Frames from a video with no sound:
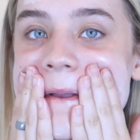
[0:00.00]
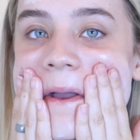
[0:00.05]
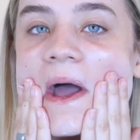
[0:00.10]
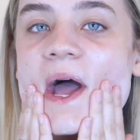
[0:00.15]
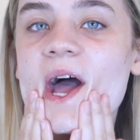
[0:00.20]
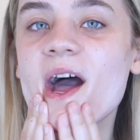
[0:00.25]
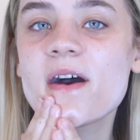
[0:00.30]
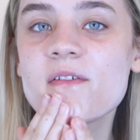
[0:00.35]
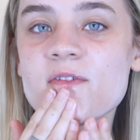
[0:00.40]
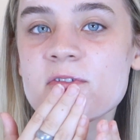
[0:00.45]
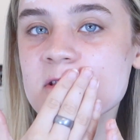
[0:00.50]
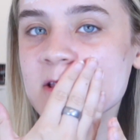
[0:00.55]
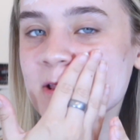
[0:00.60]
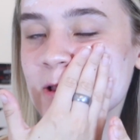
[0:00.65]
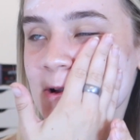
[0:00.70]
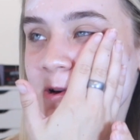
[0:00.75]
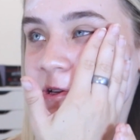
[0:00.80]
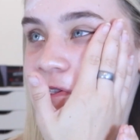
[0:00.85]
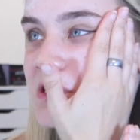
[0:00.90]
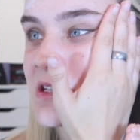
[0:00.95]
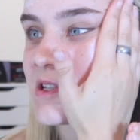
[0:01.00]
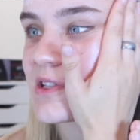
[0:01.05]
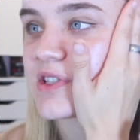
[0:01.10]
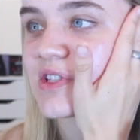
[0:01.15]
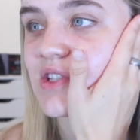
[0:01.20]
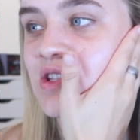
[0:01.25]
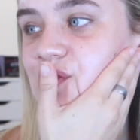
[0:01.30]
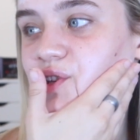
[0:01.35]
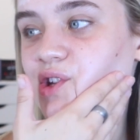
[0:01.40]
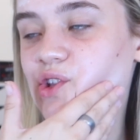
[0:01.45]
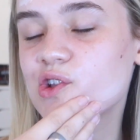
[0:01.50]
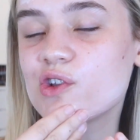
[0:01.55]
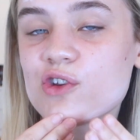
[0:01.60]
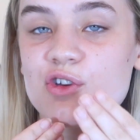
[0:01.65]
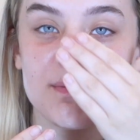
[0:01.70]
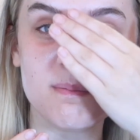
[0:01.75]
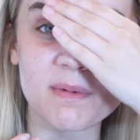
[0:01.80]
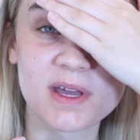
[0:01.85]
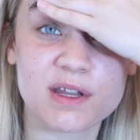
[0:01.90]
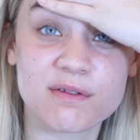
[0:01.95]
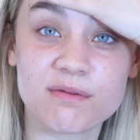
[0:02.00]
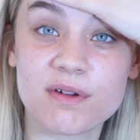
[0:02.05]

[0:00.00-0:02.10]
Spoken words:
I haven't looked at too many